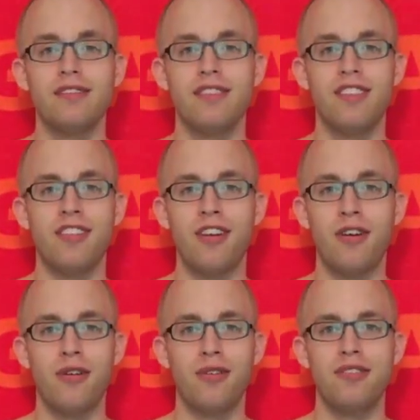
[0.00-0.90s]

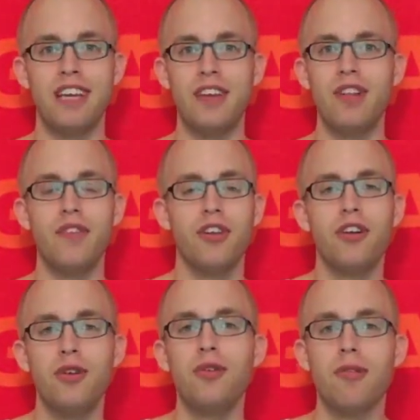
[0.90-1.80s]
So even if you're a
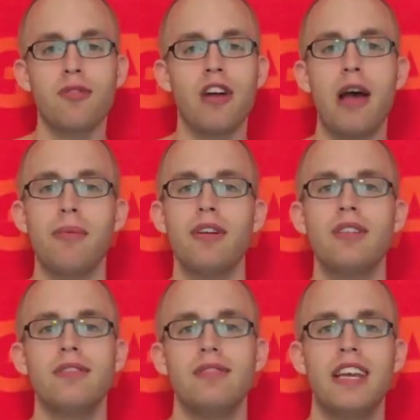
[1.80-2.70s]
new subscriber,
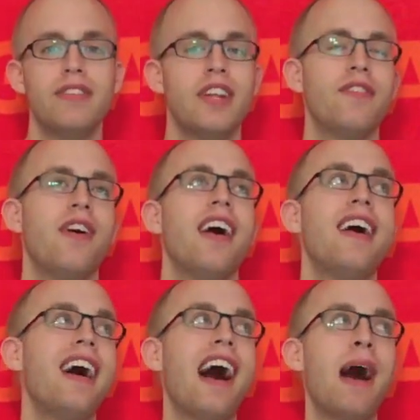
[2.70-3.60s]
even if
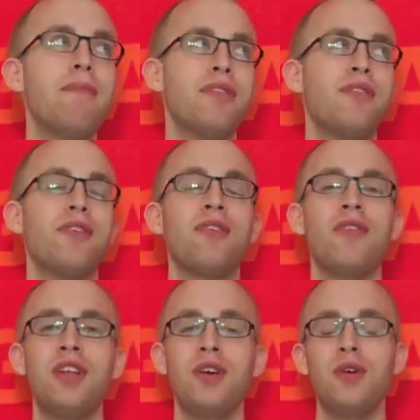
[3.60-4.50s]
I'm the first
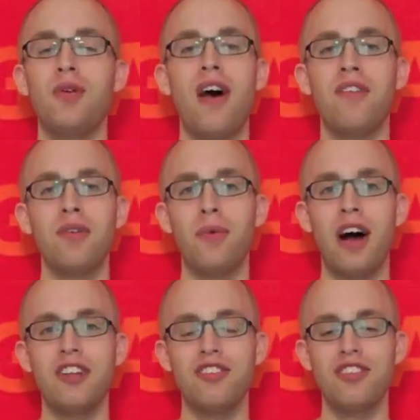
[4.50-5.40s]
video you ever
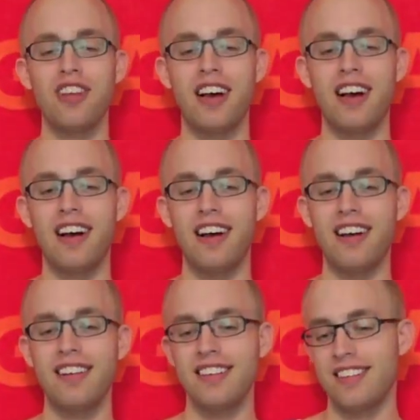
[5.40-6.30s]
watched, uh,
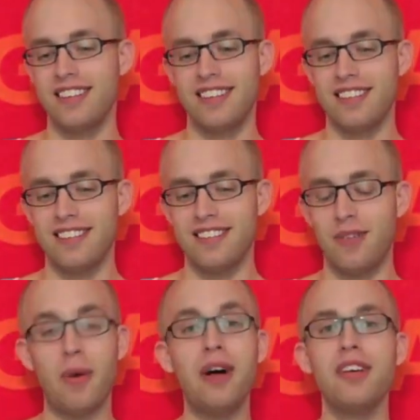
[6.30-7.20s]

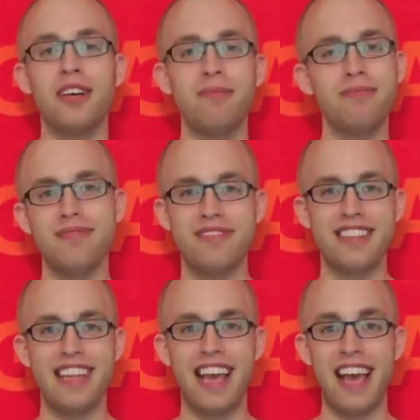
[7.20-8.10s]
welcome.
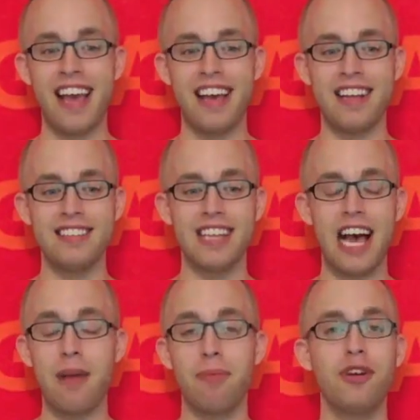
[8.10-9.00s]
And
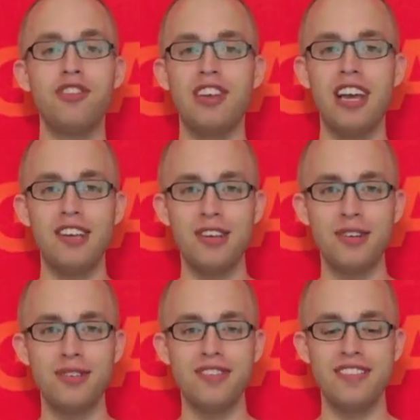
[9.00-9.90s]
I appreciate
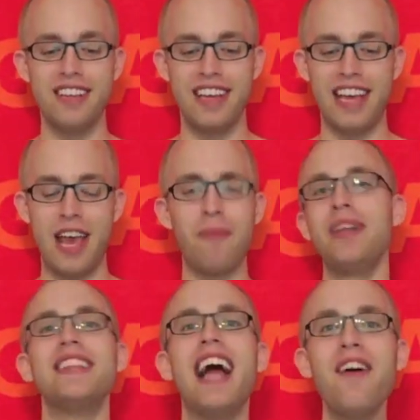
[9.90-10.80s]
you. And
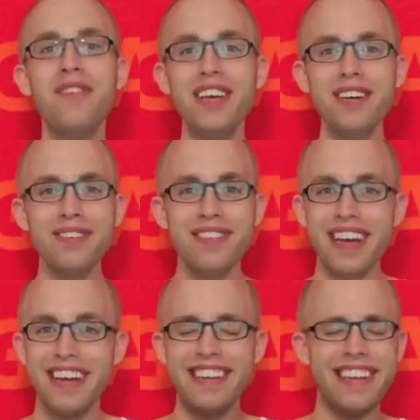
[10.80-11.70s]
we love you.
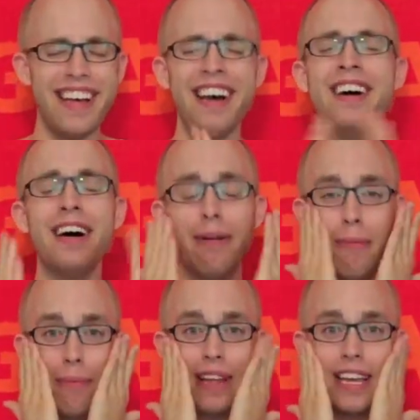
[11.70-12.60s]
And I'm
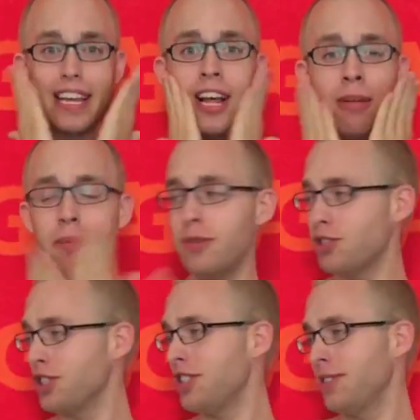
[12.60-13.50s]
gonna get all
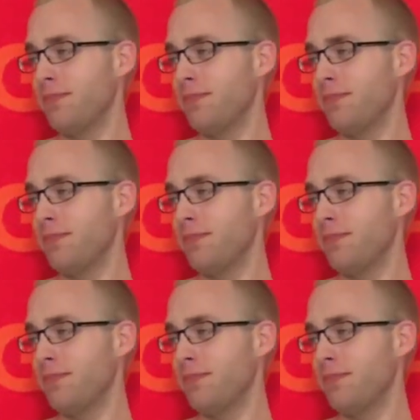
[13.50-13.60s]
emotional.